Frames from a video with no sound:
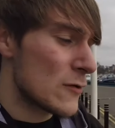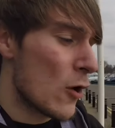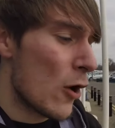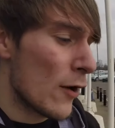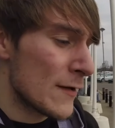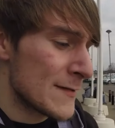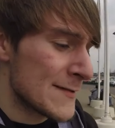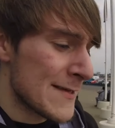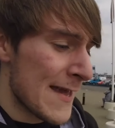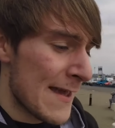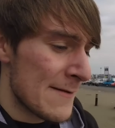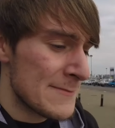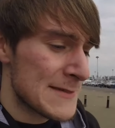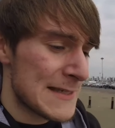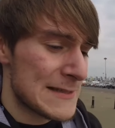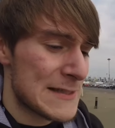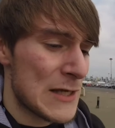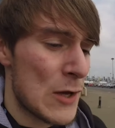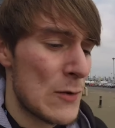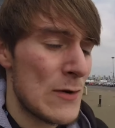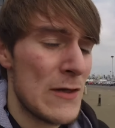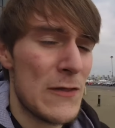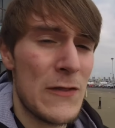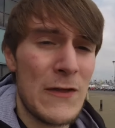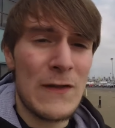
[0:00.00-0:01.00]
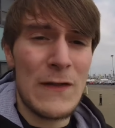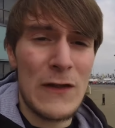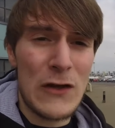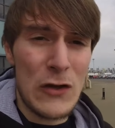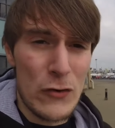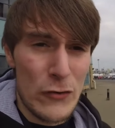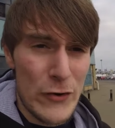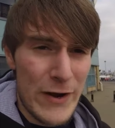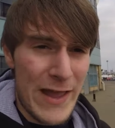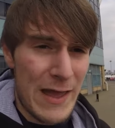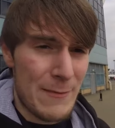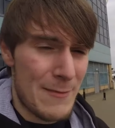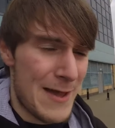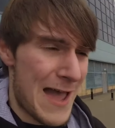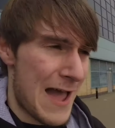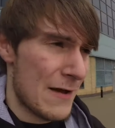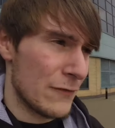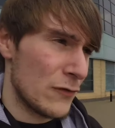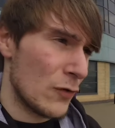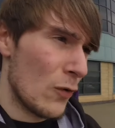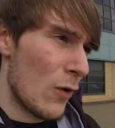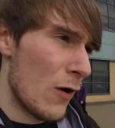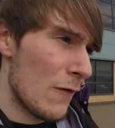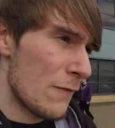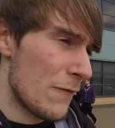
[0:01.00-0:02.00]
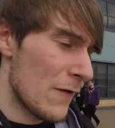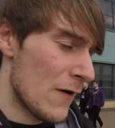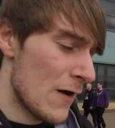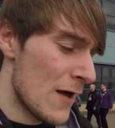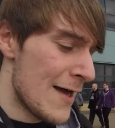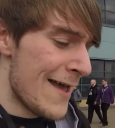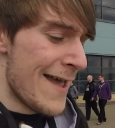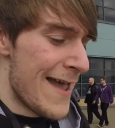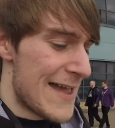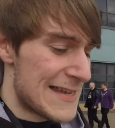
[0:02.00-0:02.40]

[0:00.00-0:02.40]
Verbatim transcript: hottest games, that's the only thing that Eurogamer have to offer.